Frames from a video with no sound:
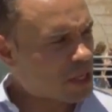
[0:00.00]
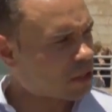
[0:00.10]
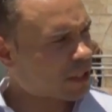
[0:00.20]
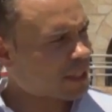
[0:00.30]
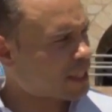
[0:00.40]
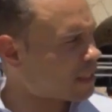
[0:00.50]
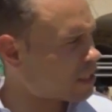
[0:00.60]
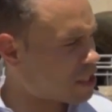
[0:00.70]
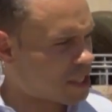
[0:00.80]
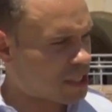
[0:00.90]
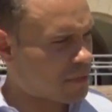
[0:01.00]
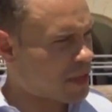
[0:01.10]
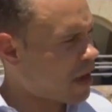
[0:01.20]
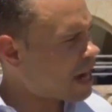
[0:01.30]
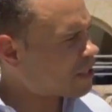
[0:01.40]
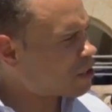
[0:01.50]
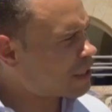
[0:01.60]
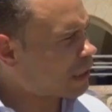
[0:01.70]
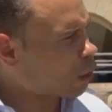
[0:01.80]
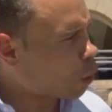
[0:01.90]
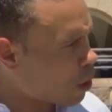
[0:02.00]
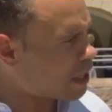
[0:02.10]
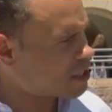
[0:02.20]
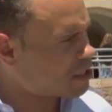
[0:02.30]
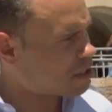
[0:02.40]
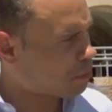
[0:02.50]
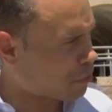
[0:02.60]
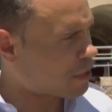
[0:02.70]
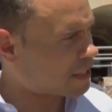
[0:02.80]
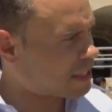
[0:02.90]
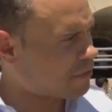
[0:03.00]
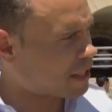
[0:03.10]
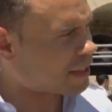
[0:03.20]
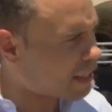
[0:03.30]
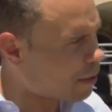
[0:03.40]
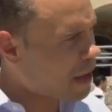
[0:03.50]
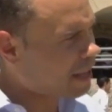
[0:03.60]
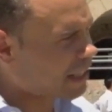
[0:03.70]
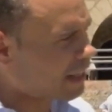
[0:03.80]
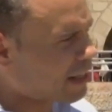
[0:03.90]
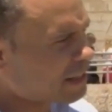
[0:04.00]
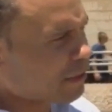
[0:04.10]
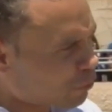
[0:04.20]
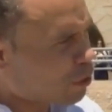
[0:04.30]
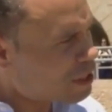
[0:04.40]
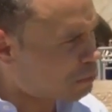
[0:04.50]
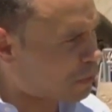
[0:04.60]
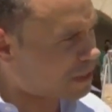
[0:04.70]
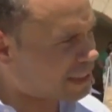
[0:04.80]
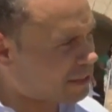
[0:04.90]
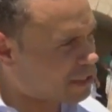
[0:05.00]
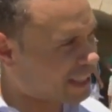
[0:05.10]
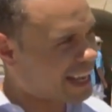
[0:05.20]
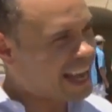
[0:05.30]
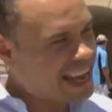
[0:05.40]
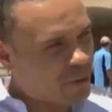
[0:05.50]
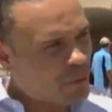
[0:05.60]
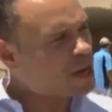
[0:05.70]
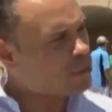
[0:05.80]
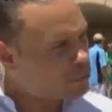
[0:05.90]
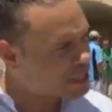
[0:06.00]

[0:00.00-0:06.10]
No, when you look at the English system, they've actually lost productivity. Think about that. They've lost productivity. We are